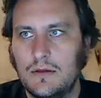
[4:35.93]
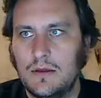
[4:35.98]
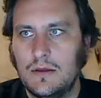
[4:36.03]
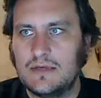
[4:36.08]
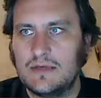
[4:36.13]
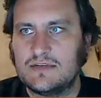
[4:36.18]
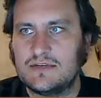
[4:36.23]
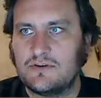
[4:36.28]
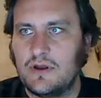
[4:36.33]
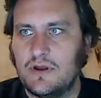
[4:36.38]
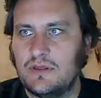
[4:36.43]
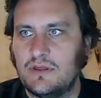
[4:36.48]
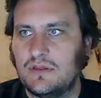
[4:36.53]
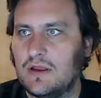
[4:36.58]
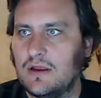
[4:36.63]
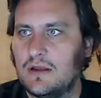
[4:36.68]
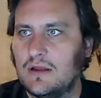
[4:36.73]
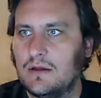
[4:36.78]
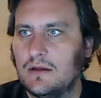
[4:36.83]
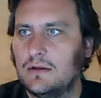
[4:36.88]
Is there
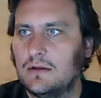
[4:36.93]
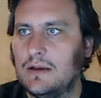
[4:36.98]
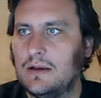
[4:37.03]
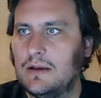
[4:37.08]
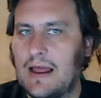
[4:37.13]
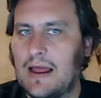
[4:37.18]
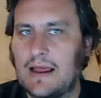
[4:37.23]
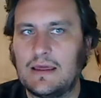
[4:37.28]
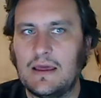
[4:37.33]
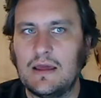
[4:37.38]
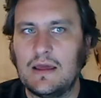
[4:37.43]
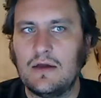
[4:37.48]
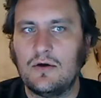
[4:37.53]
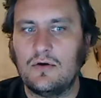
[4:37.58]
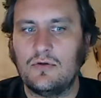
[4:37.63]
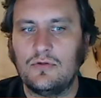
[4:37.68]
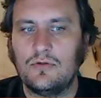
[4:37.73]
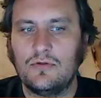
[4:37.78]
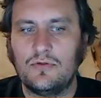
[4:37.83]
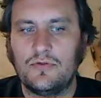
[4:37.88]
anything lacking
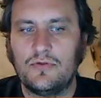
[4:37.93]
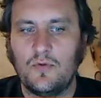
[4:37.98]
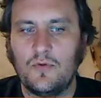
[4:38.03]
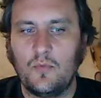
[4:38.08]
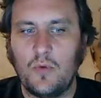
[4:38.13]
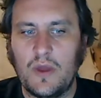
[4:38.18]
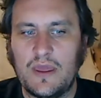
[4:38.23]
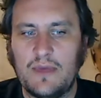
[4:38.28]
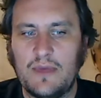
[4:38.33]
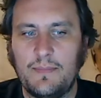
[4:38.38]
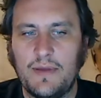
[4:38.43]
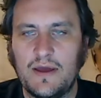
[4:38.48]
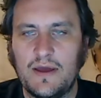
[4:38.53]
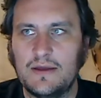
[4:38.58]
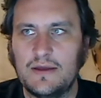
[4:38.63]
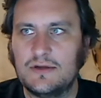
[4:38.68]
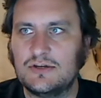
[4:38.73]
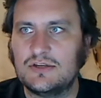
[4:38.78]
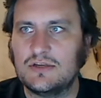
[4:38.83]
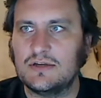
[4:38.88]
on the wiki
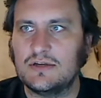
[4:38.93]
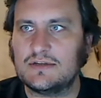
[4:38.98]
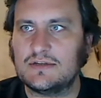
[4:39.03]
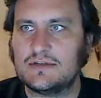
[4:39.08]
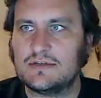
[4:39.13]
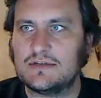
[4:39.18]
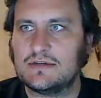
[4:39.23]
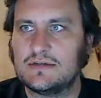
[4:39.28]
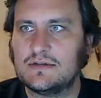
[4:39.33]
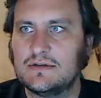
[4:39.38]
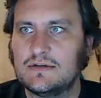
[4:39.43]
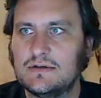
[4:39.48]
page that's,